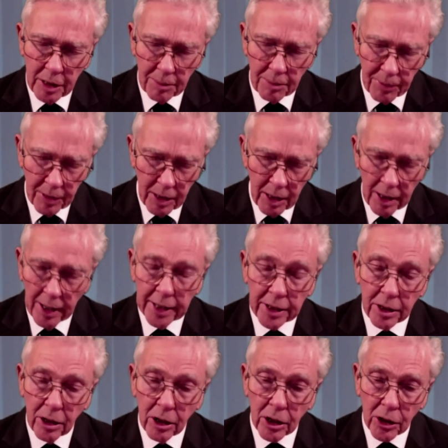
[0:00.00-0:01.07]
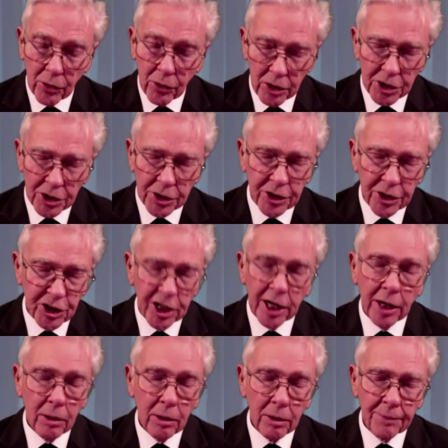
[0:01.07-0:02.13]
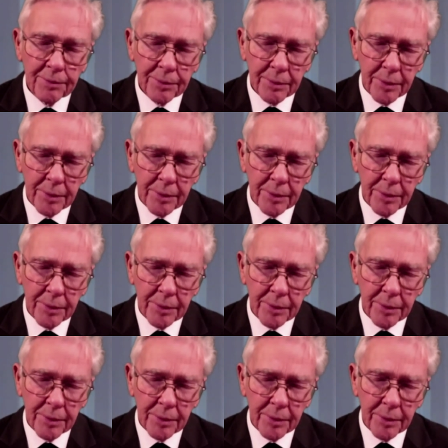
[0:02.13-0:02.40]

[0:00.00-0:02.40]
been applied across the gel.